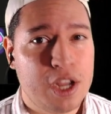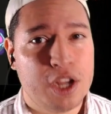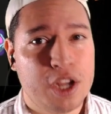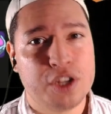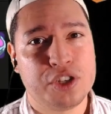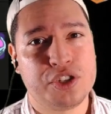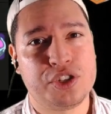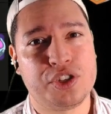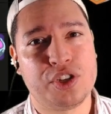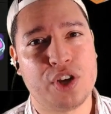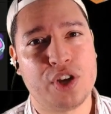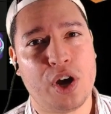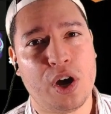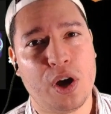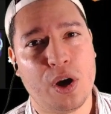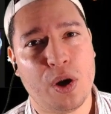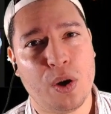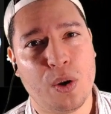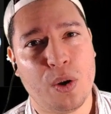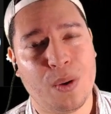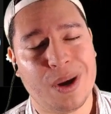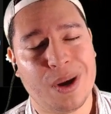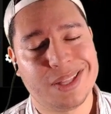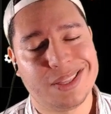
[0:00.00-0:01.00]

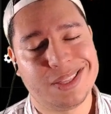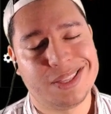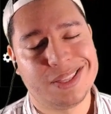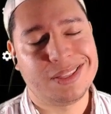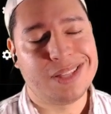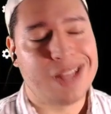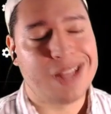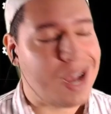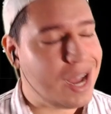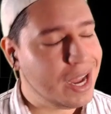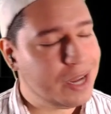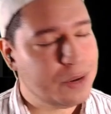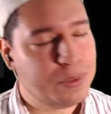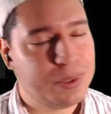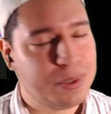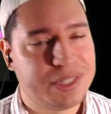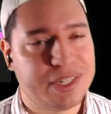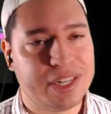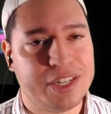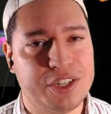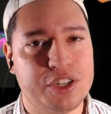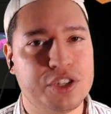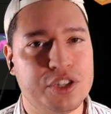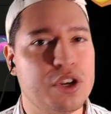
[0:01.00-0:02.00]
So I always
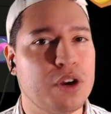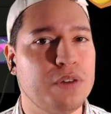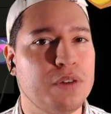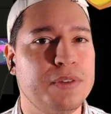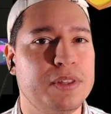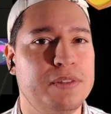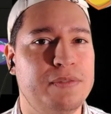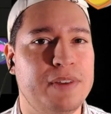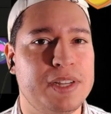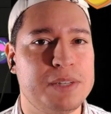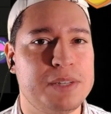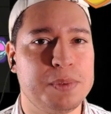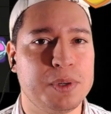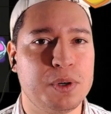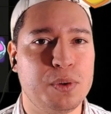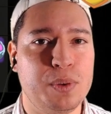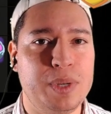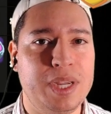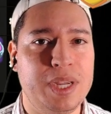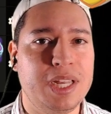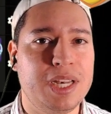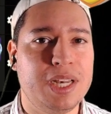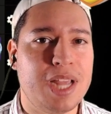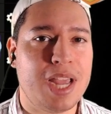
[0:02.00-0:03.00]
say just go for the Vespiquen